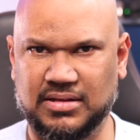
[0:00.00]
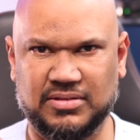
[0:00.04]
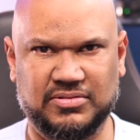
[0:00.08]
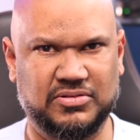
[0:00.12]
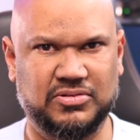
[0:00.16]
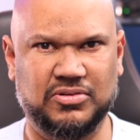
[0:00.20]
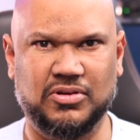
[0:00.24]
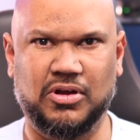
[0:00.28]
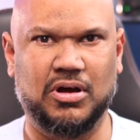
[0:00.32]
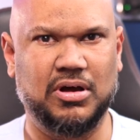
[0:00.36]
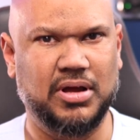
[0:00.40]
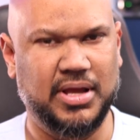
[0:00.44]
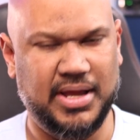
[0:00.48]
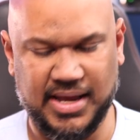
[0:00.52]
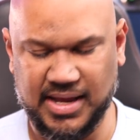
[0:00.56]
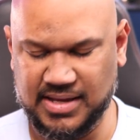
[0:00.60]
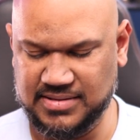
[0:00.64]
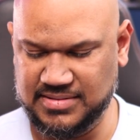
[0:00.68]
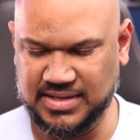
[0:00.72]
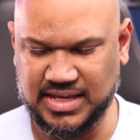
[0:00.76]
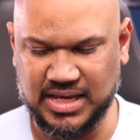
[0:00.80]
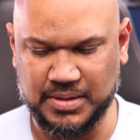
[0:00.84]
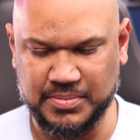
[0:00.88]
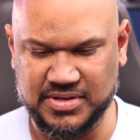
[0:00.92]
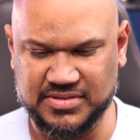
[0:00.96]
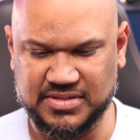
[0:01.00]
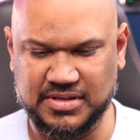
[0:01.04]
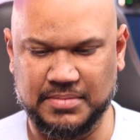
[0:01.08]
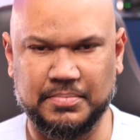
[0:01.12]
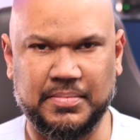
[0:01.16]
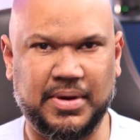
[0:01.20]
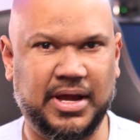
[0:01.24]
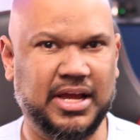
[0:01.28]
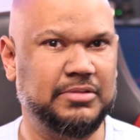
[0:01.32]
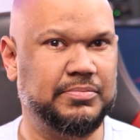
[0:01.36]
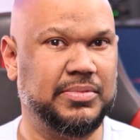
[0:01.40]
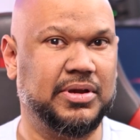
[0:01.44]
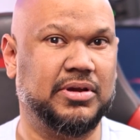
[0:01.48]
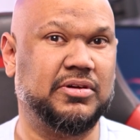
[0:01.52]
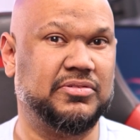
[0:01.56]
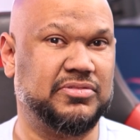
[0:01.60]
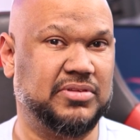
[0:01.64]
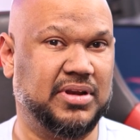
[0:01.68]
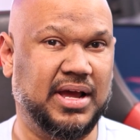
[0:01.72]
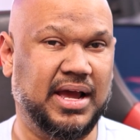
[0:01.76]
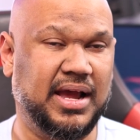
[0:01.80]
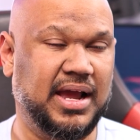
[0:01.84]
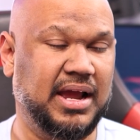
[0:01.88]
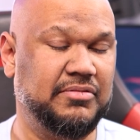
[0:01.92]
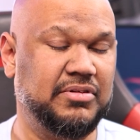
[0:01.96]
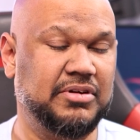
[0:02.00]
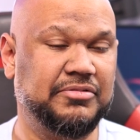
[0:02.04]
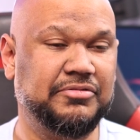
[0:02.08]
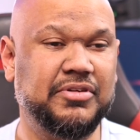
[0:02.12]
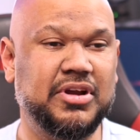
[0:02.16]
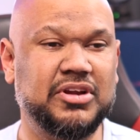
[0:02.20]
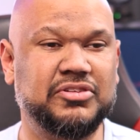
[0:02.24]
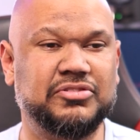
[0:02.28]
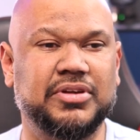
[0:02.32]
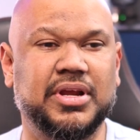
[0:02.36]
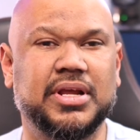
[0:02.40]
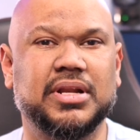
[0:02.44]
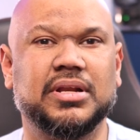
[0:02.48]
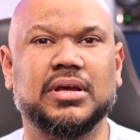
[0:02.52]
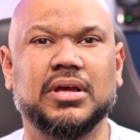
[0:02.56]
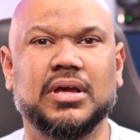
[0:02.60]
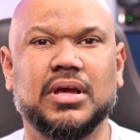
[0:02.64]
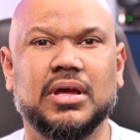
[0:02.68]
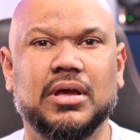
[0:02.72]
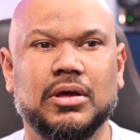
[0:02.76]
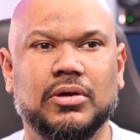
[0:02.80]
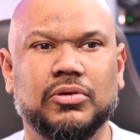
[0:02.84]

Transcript: this dock has gamers in mind because of the high refresh rate,